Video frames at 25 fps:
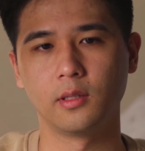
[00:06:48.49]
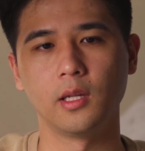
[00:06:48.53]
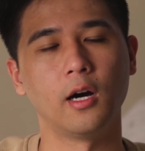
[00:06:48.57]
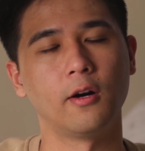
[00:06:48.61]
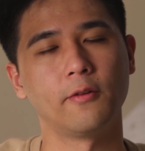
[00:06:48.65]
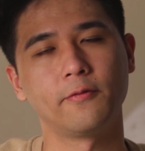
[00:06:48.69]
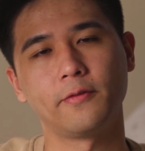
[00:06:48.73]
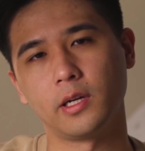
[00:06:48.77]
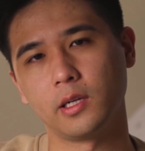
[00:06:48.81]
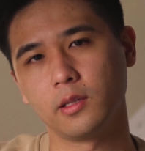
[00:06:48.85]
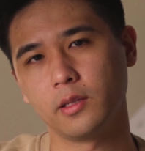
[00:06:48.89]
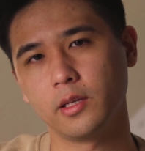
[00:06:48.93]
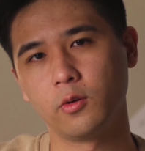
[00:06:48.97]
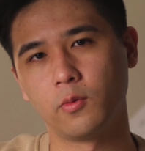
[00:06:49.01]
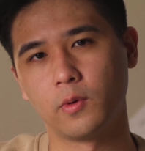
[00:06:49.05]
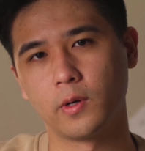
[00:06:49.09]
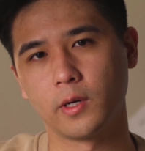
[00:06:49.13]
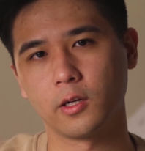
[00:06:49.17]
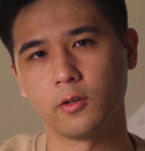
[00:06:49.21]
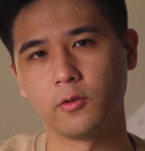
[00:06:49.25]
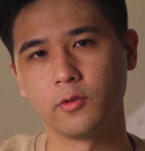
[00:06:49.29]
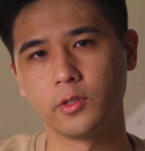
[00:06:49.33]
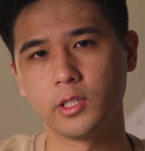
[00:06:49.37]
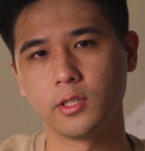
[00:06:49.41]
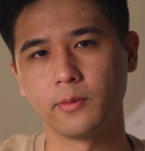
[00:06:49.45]
Now finally
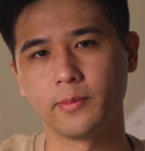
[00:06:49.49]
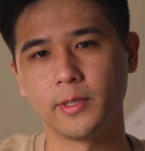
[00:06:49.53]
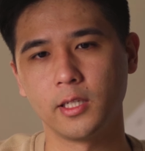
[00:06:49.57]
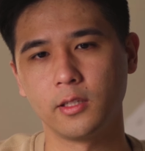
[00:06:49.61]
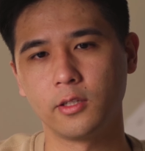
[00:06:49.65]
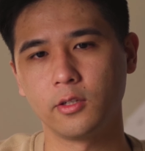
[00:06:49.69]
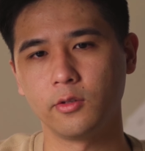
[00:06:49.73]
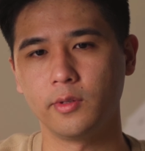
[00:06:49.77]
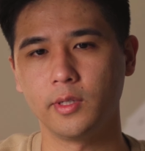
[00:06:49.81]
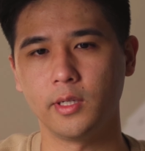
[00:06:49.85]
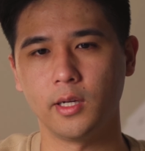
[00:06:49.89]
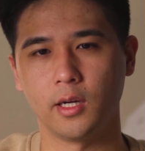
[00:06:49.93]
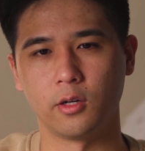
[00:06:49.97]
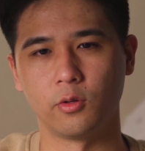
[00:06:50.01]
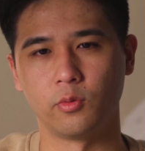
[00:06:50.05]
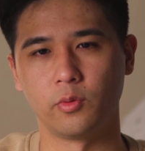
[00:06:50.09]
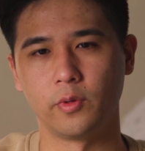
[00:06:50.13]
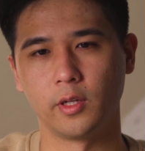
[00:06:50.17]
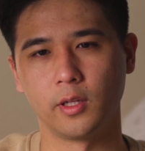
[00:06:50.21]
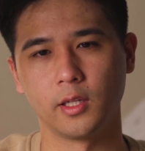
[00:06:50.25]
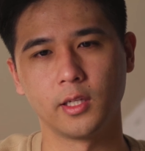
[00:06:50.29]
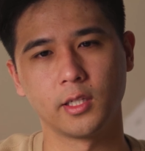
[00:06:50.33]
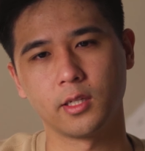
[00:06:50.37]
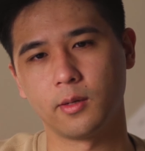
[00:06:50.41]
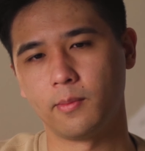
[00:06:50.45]
we're going to be doing a
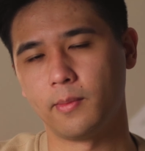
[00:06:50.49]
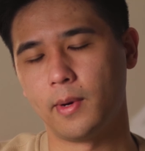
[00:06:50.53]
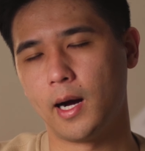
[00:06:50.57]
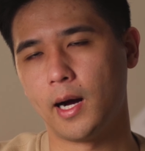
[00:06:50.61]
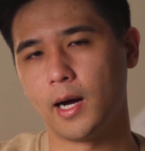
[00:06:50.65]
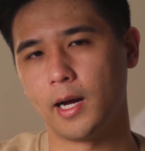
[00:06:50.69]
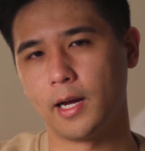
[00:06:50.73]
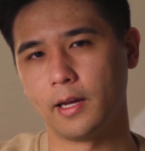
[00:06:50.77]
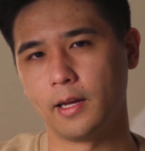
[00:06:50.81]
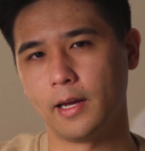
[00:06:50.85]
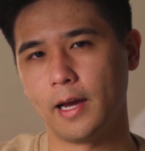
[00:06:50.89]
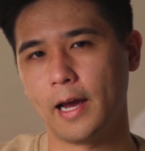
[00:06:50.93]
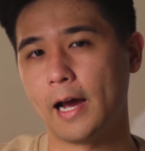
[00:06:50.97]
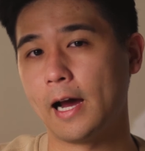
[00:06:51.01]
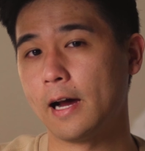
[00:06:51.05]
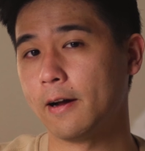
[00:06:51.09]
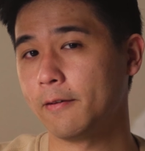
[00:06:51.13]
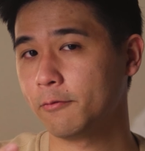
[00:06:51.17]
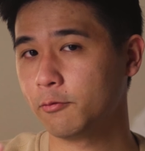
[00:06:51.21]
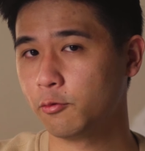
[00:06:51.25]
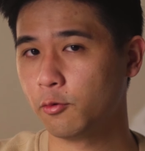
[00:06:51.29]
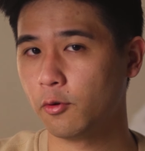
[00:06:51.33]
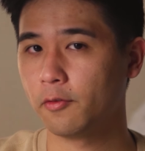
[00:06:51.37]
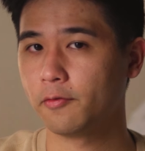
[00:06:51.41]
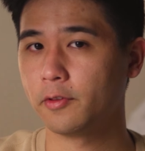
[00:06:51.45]
realism eye,
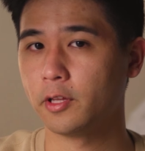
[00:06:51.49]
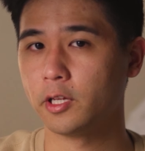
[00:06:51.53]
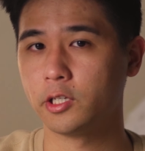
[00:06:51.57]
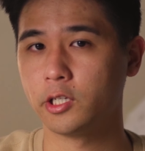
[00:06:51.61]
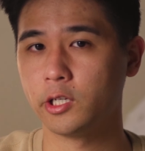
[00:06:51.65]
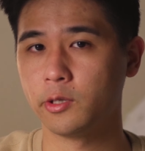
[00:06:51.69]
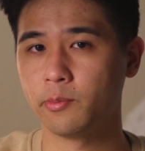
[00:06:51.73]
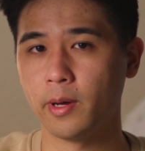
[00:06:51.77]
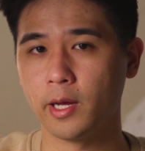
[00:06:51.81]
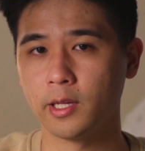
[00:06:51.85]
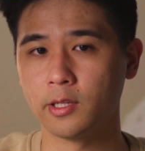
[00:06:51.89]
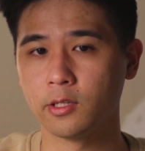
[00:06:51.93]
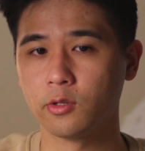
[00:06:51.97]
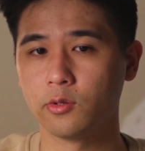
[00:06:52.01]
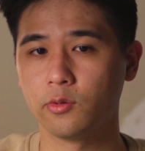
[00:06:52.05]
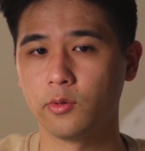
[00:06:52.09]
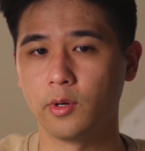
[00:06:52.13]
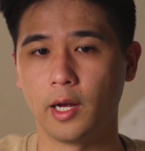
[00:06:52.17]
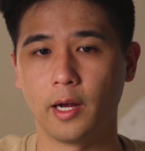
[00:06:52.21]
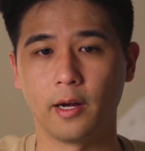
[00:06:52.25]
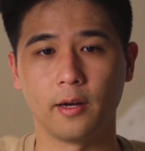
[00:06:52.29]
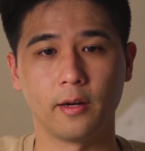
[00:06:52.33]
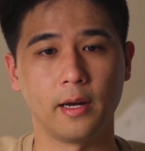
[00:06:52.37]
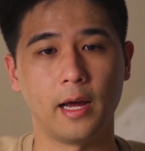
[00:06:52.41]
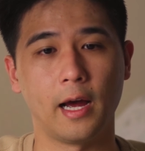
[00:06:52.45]
half with the cheap
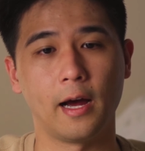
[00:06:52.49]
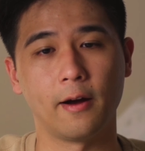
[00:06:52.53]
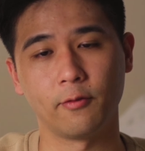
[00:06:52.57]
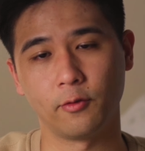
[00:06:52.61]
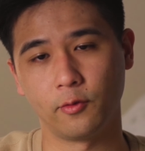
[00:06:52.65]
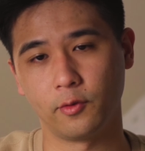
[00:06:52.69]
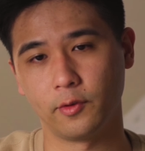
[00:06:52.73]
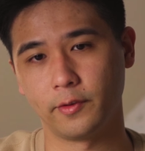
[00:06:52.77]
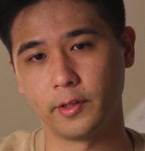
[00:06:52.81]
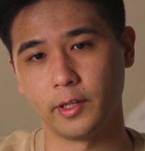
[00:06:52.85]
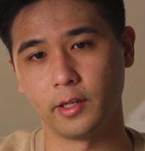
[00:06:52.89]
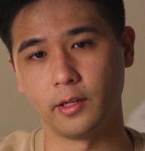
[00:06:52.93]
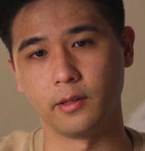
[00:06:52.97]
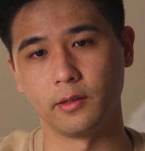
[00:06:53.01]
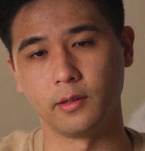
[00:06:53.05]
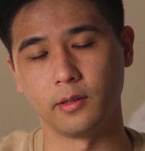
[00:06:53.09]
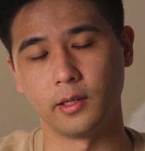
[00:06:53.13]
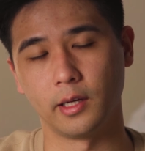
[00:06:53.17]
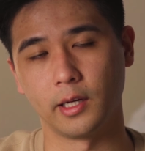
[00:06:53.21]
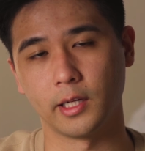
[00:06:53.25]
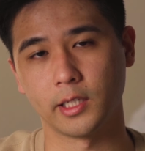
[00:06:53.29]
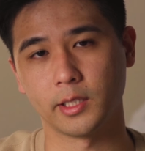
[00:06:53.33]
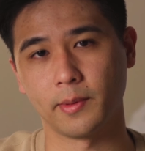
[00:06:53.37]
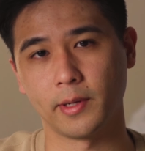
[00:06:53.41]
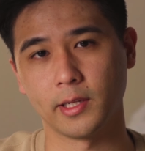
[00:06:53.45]
pencil and half with
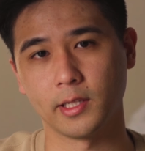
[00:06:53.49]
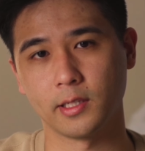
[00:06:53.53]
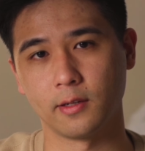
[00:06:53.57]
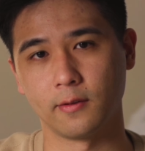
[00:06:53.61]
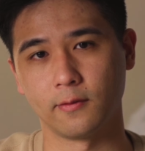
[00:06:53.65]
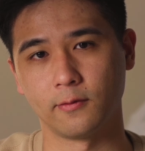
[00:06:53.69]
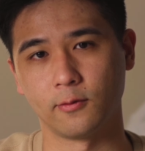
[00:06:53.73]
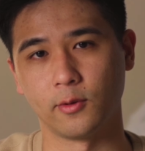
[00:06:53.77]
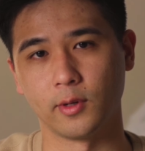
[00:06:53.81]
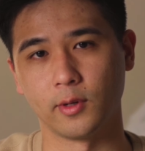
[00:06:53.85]
the expensive